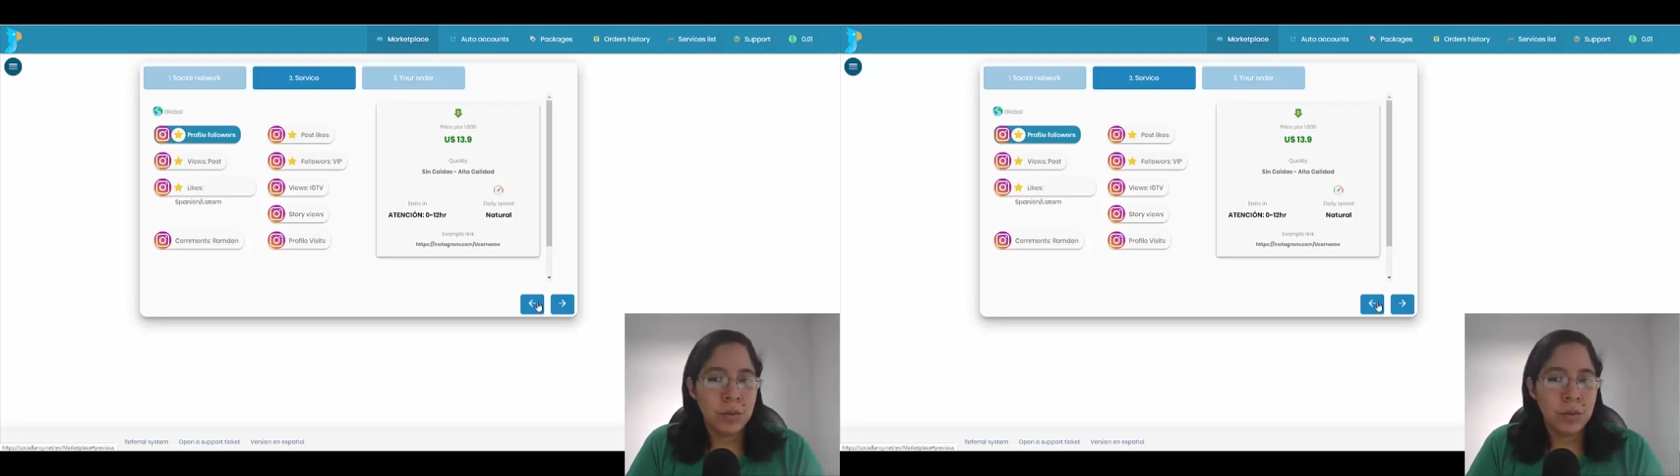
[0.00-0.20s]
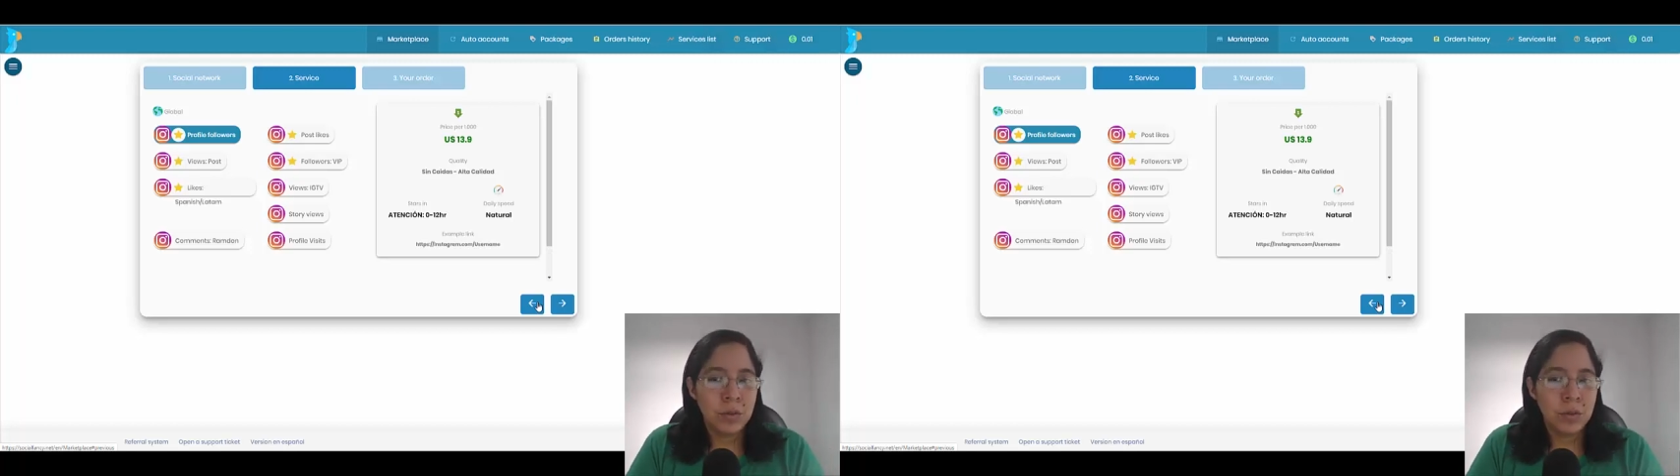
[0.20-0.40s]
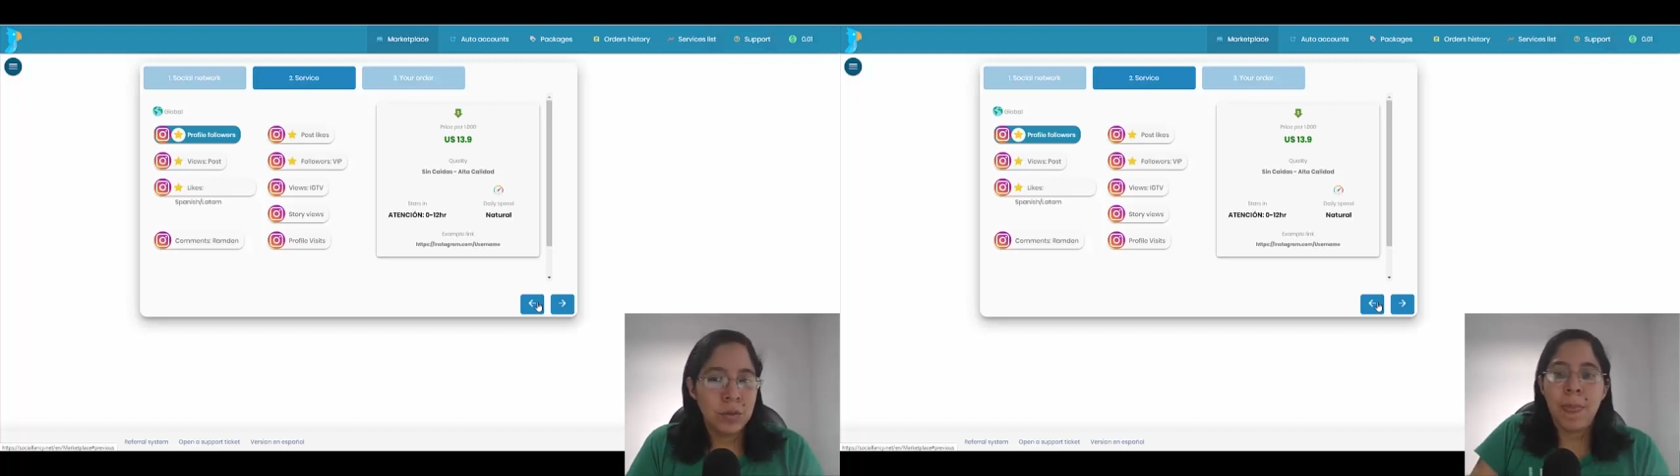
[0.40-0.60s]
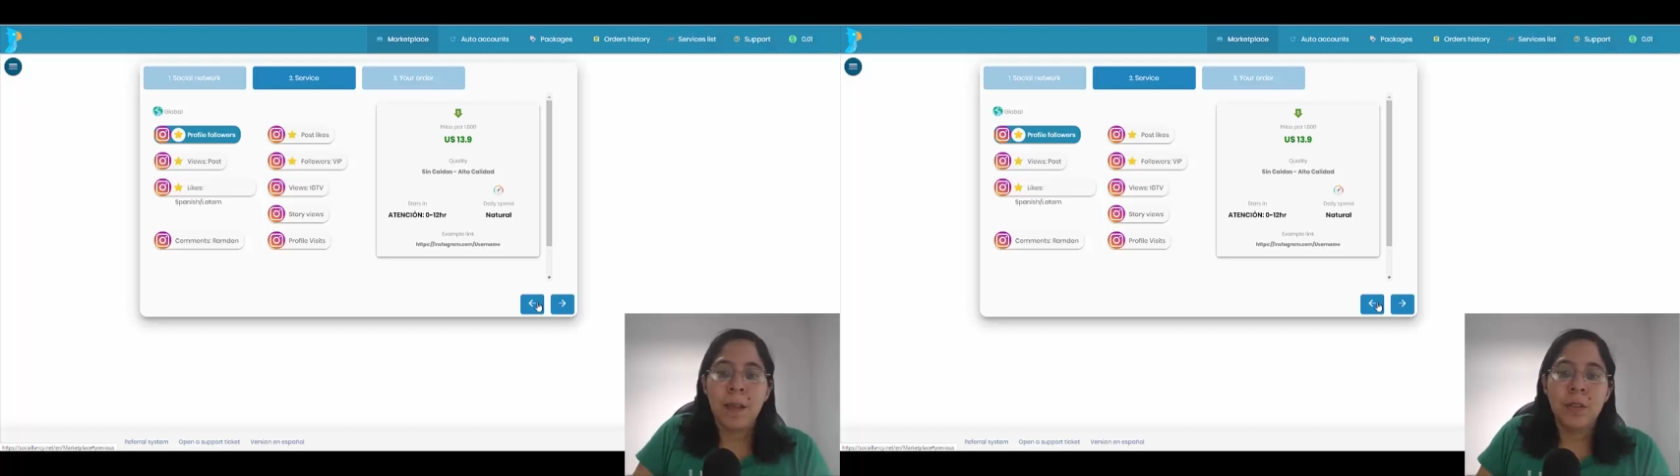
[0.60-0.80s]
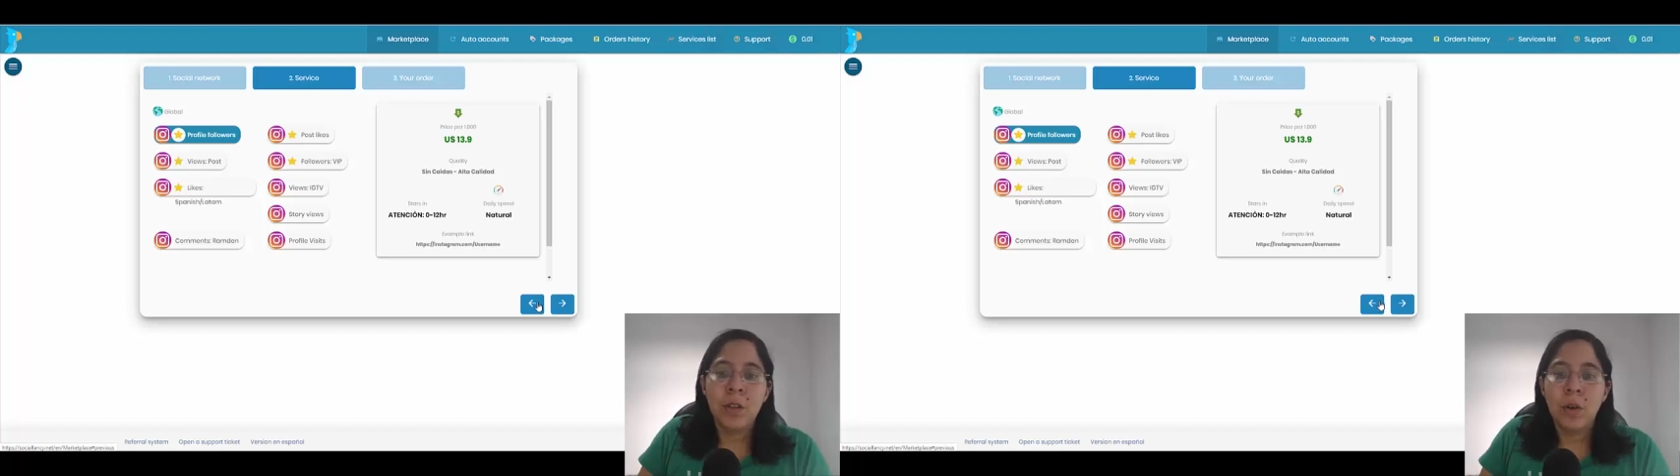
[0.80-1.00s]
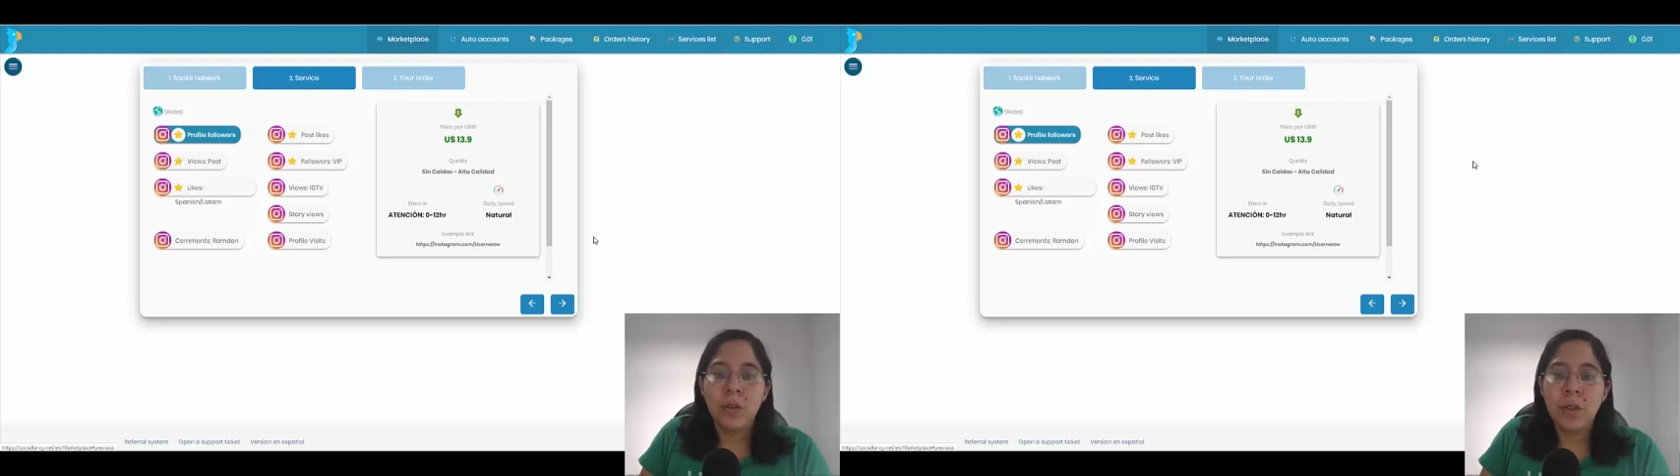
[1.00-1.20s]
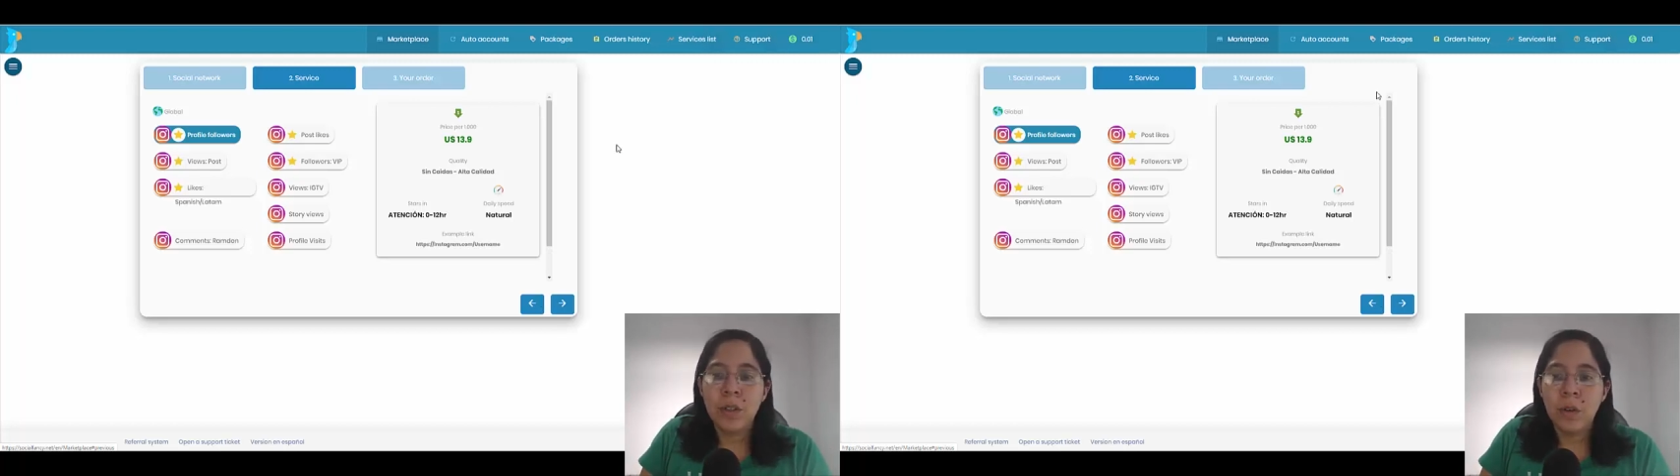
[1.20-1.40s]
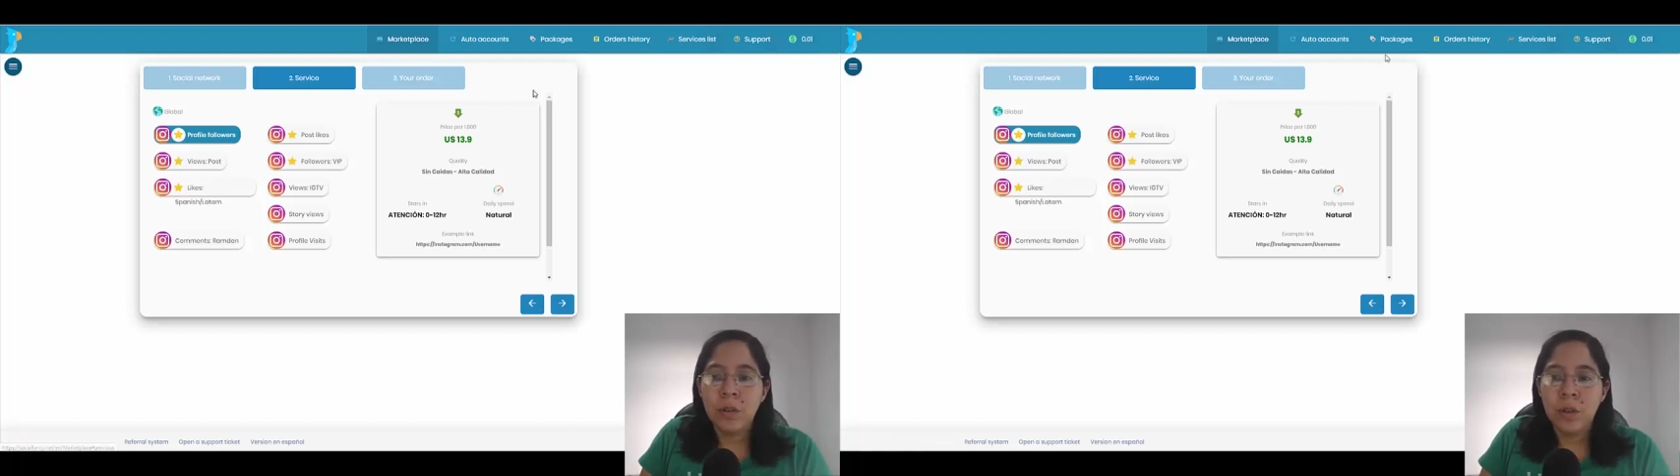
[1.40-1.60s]
Okay, so you
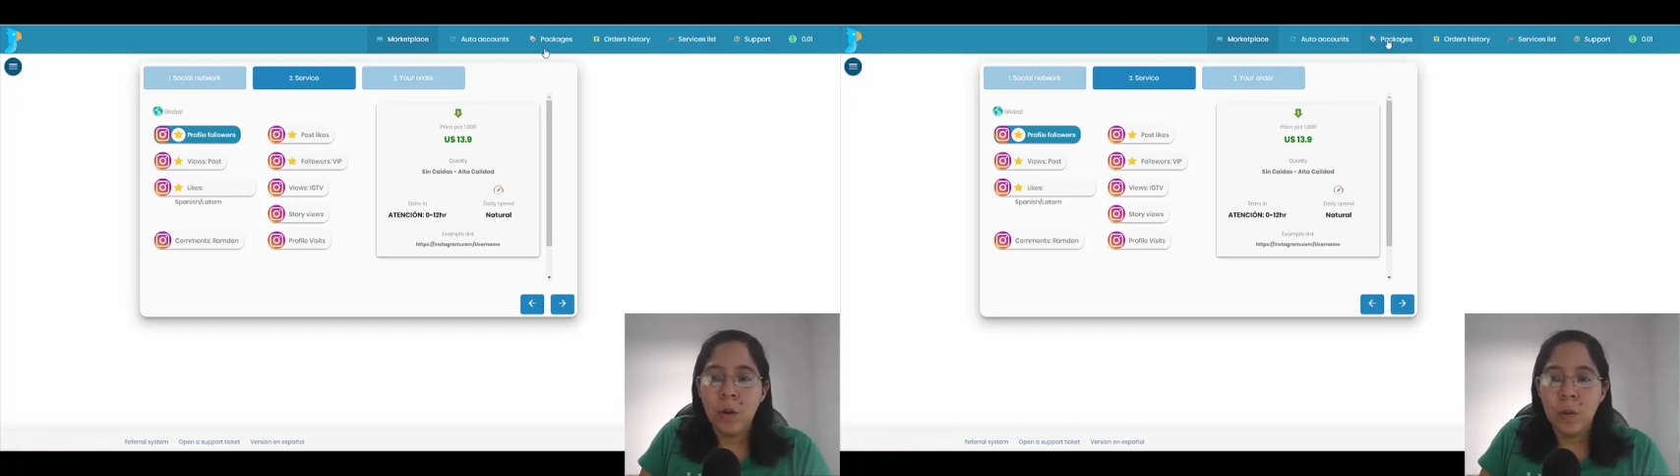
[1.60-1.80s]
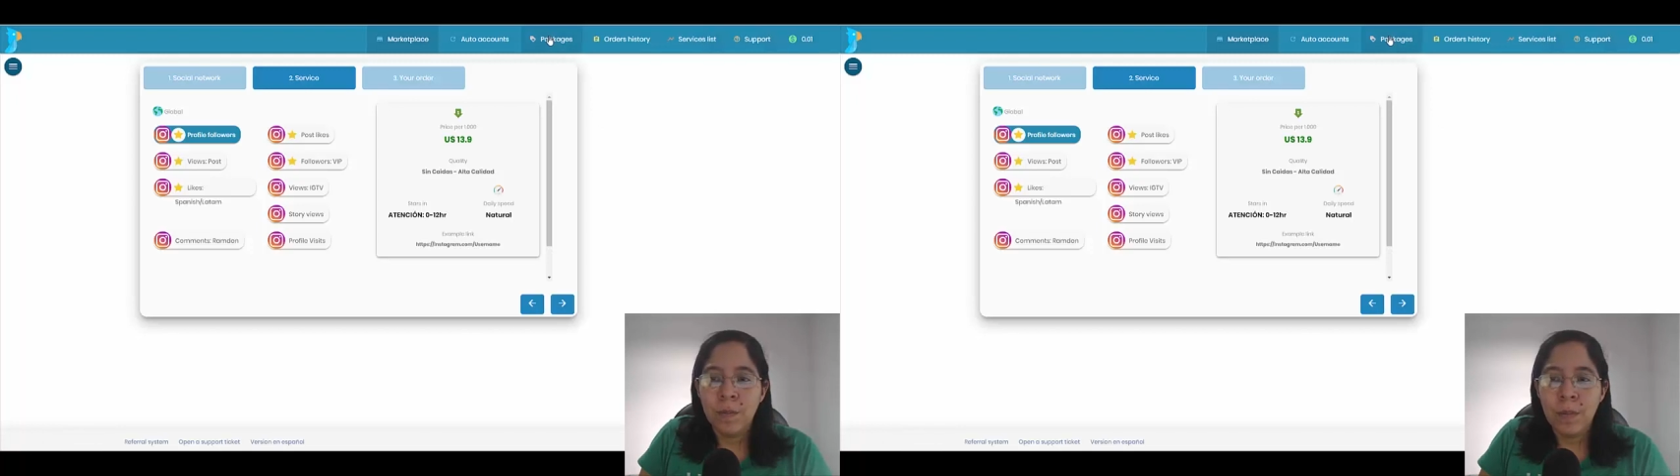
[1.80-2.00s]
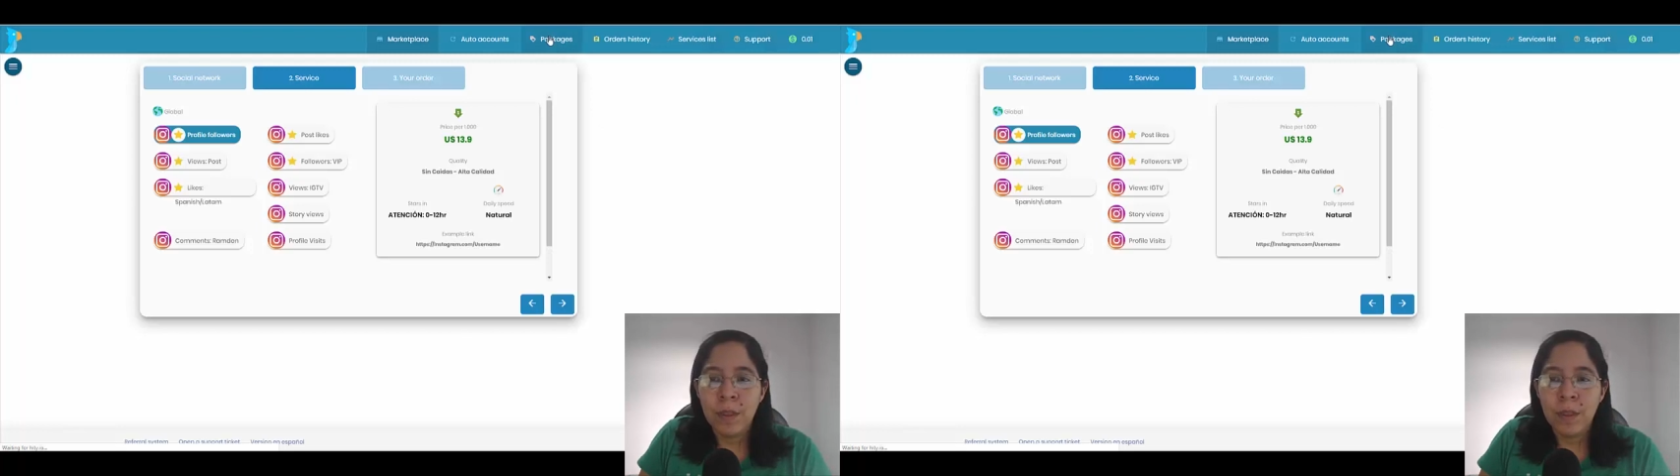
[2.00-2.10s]
can also